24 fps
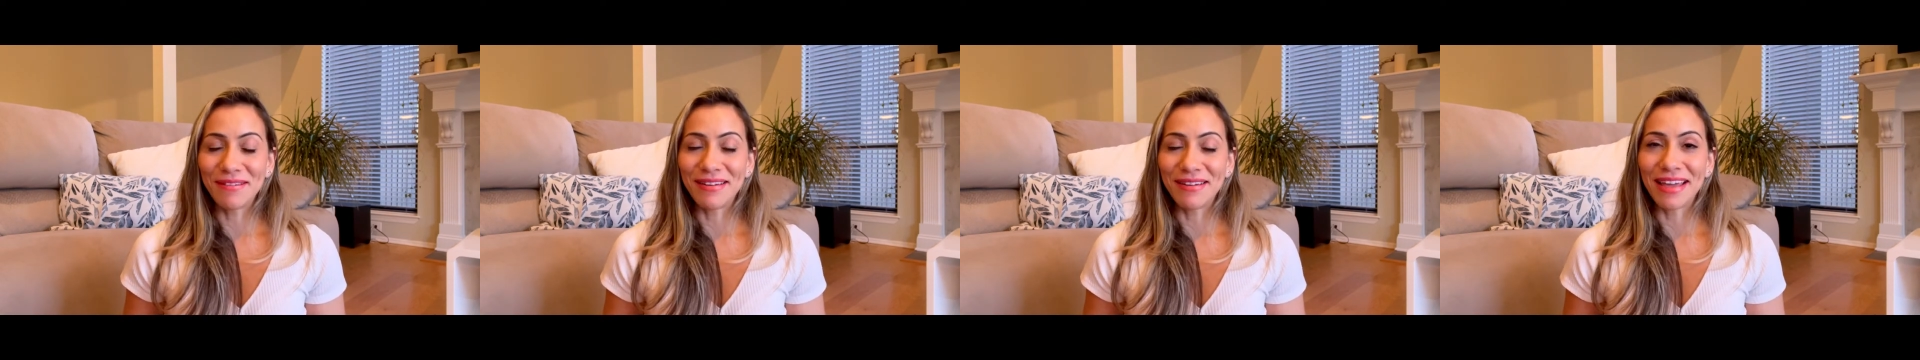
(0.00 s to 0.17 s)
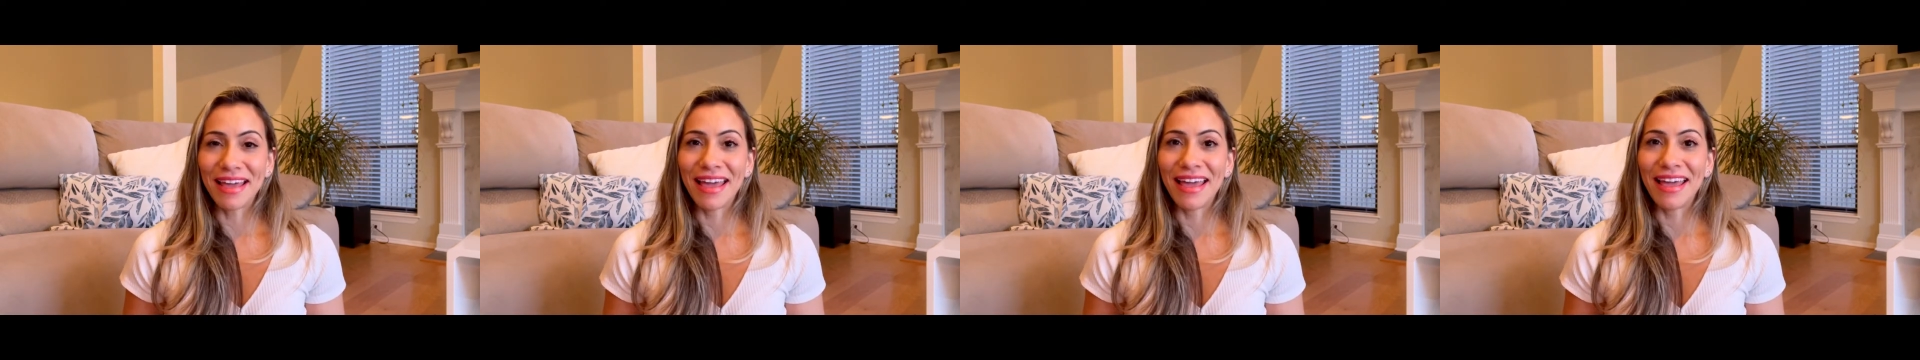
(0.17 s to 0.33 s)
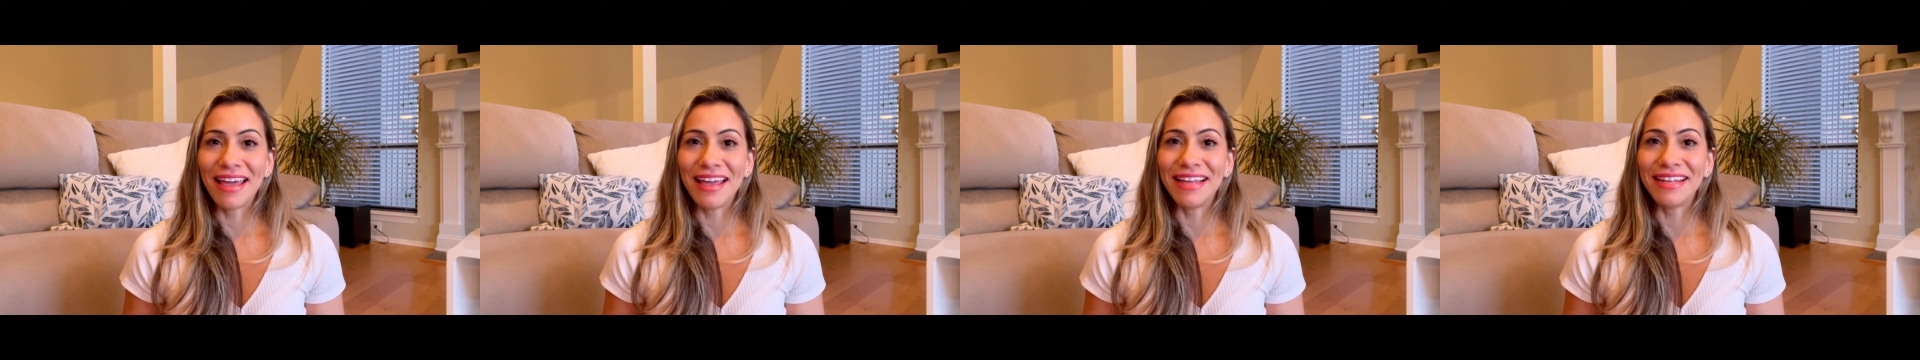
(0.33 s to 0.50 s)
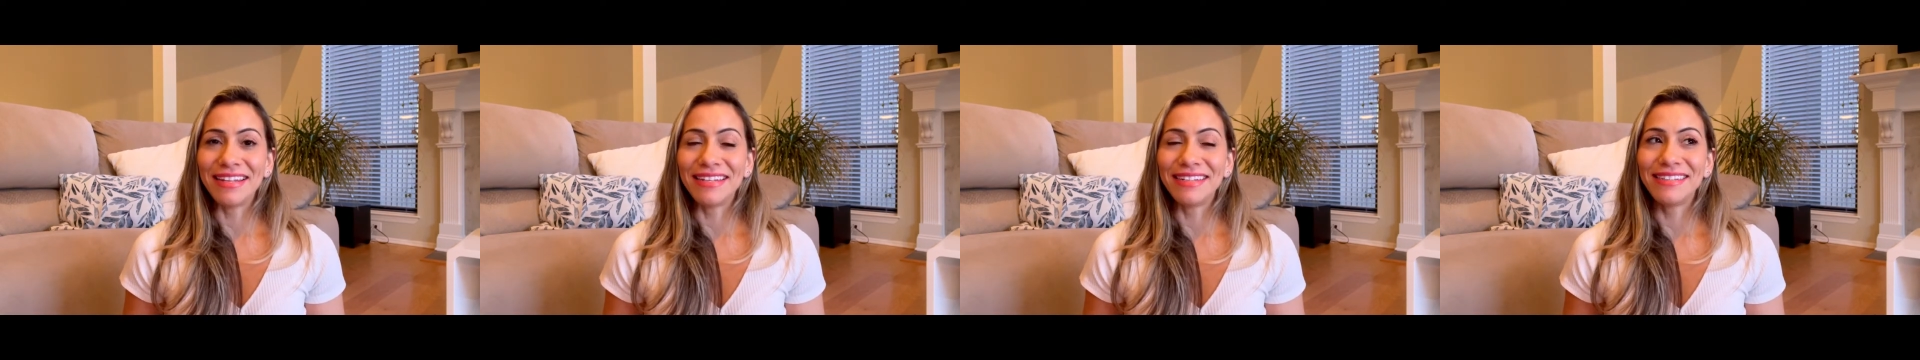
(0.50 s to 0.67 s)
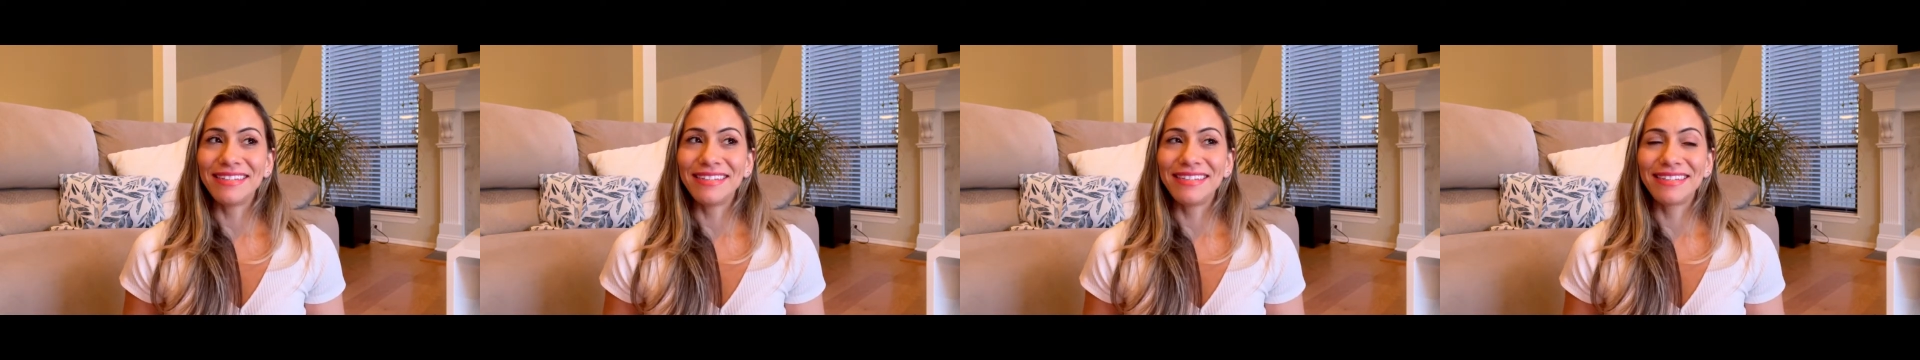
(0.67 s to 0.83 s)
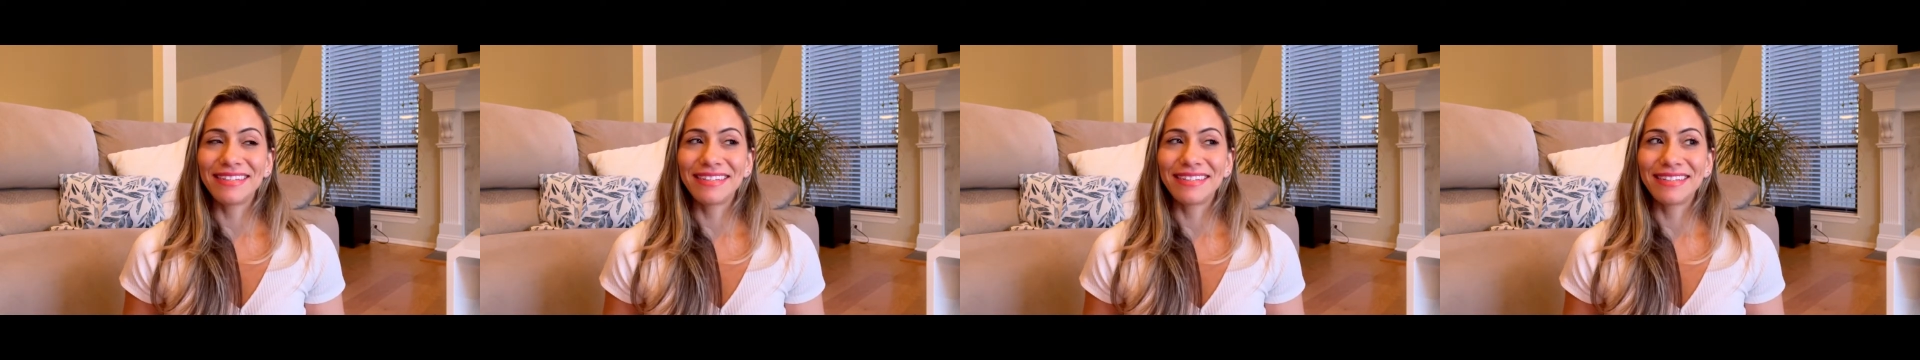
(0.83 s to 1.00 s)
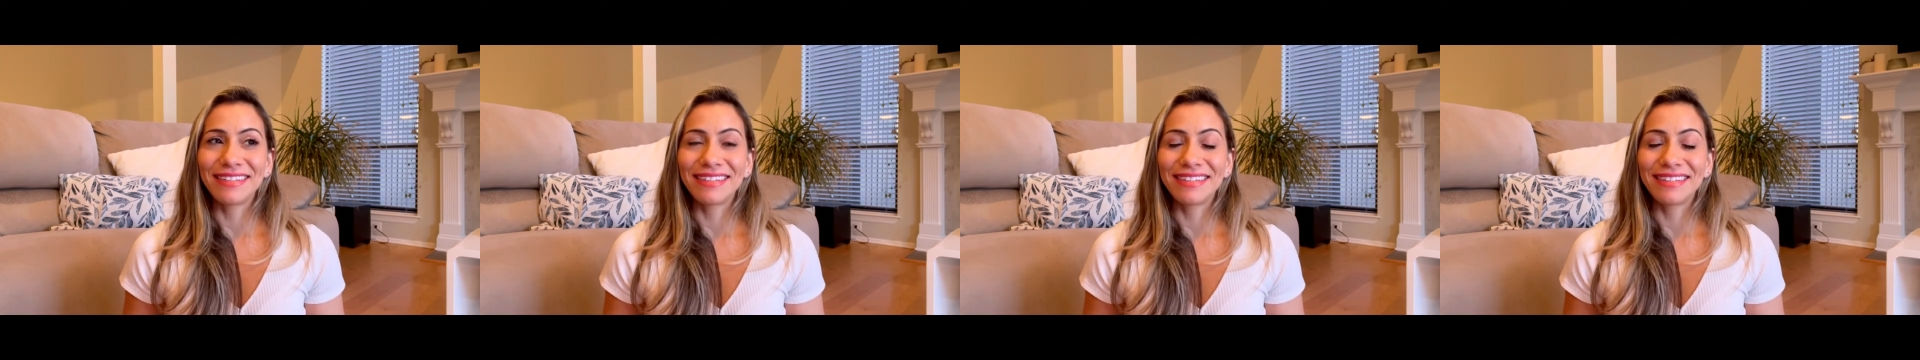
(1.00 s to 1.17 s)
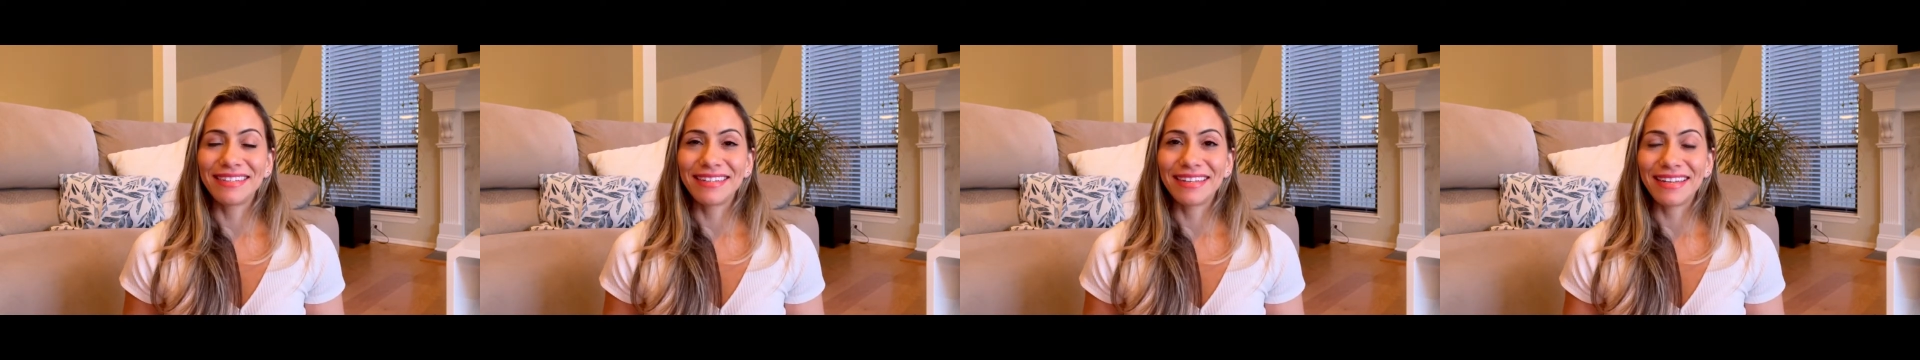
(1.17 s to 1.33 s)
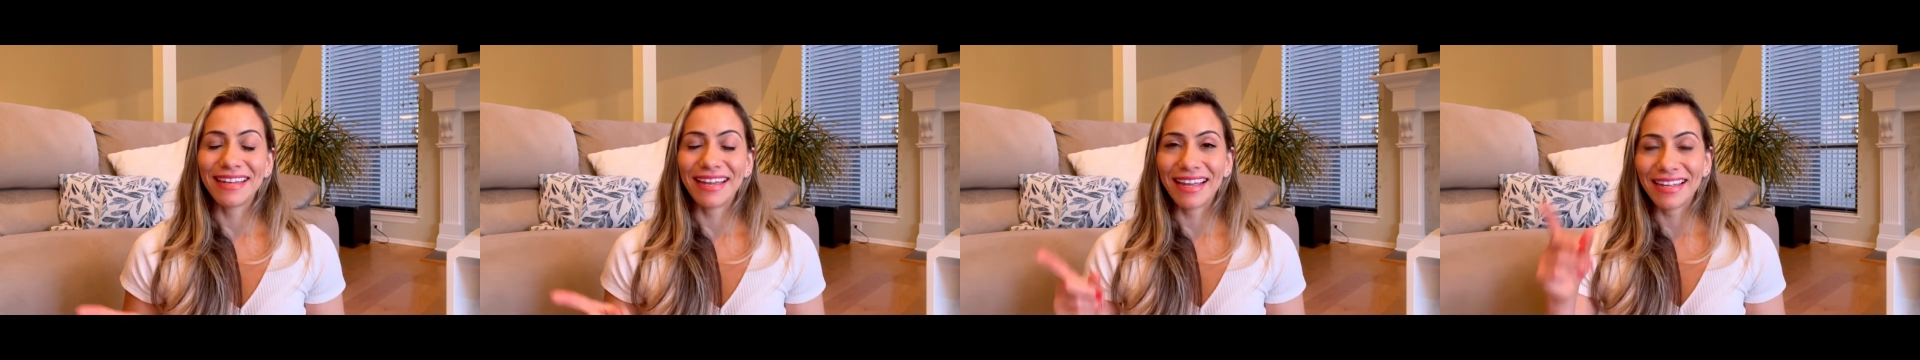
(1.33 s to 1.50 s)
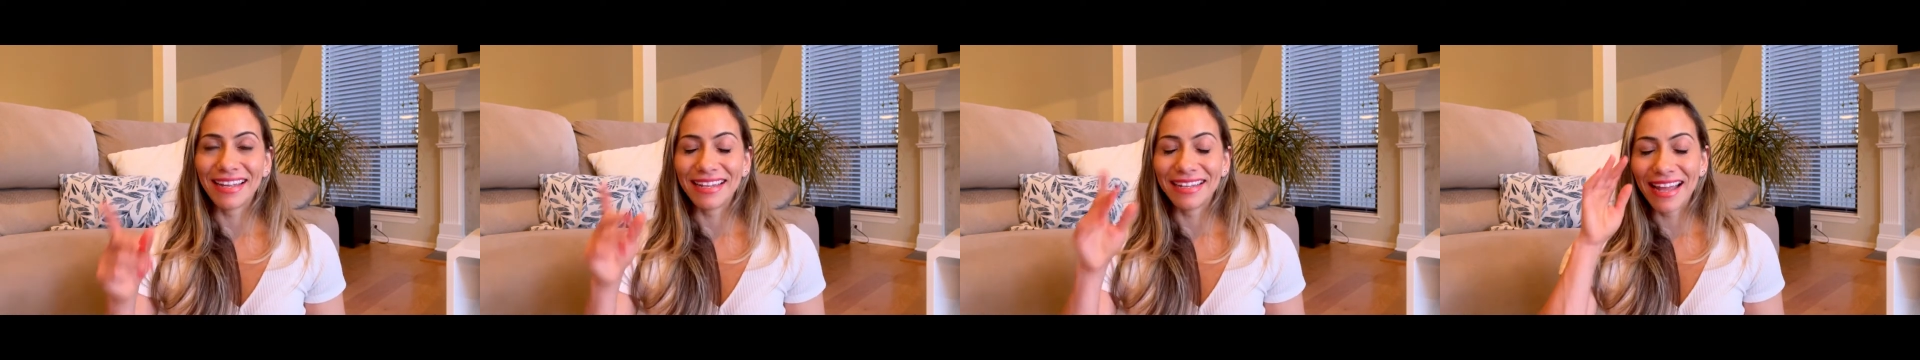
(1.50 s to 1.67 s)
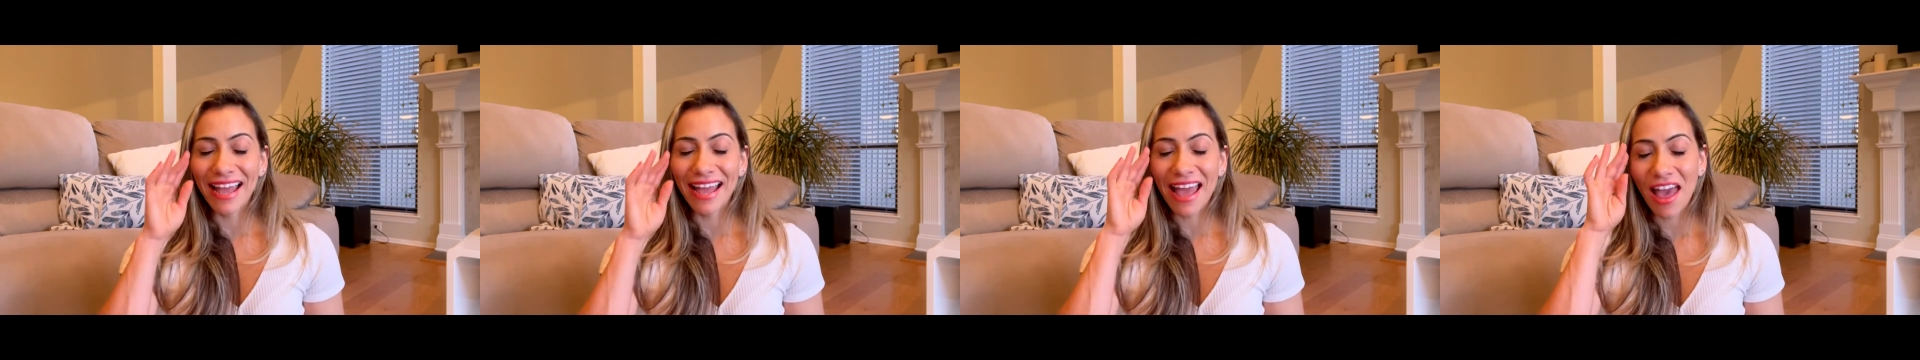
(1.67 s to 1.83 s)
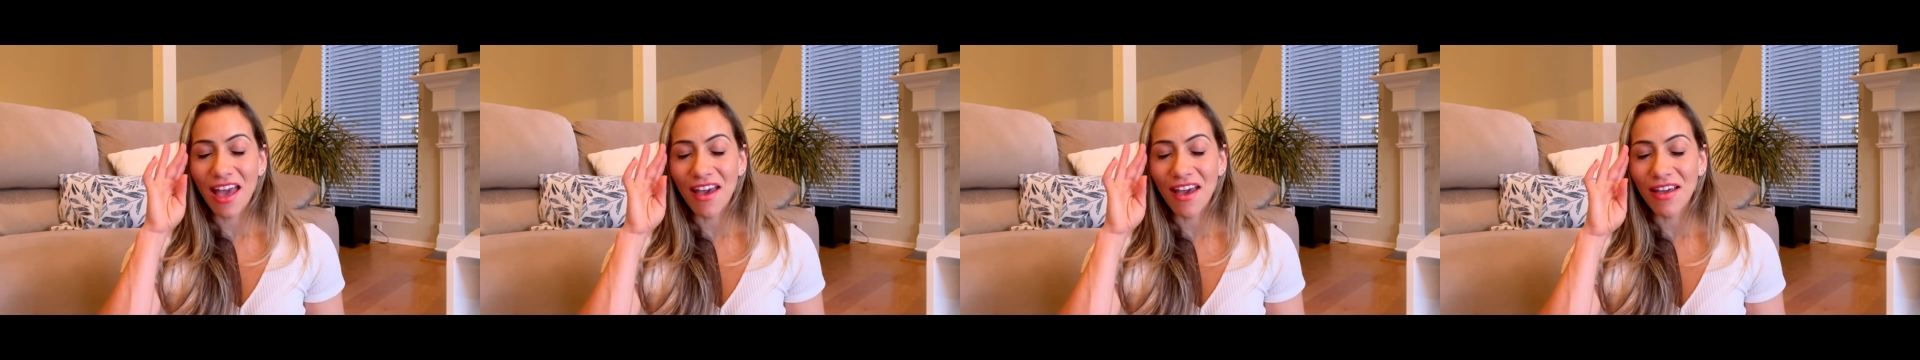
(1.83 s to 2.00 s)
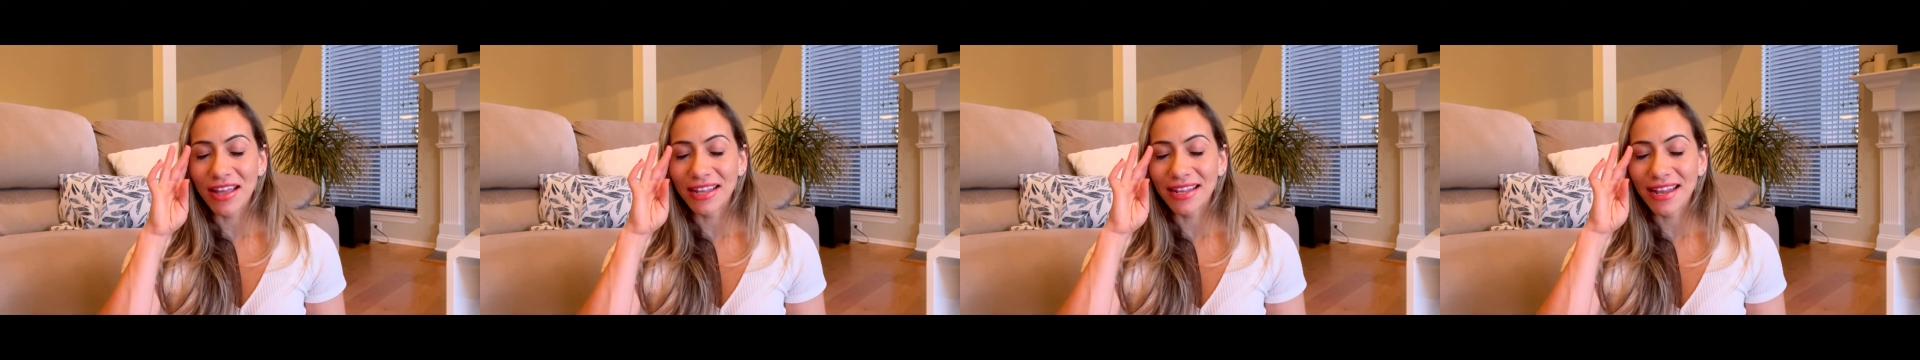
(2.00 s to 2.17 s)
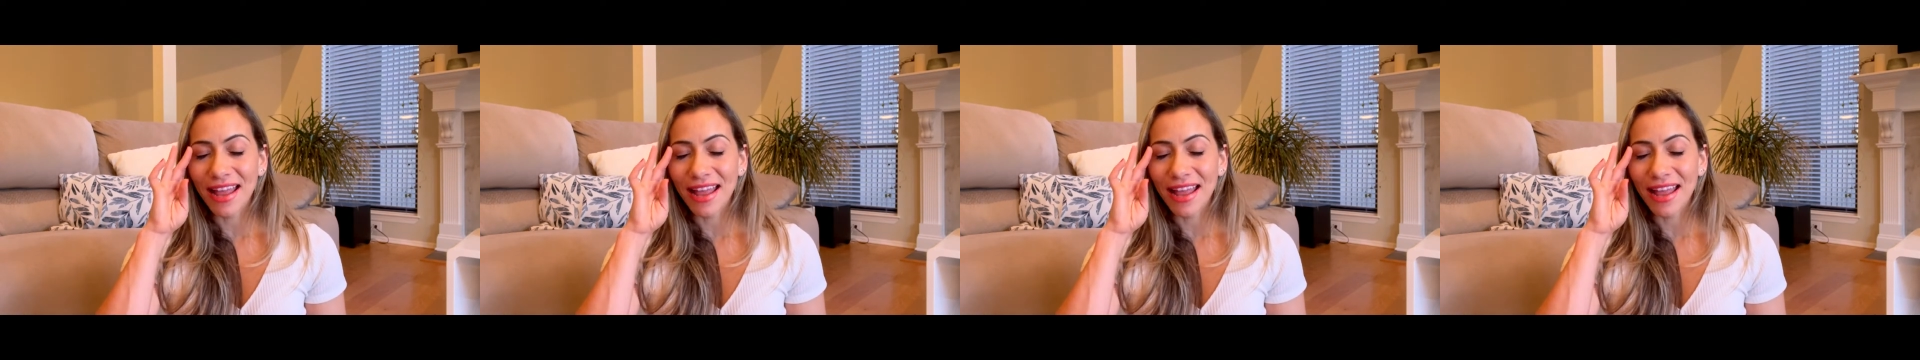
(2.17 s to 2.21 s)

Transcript: and have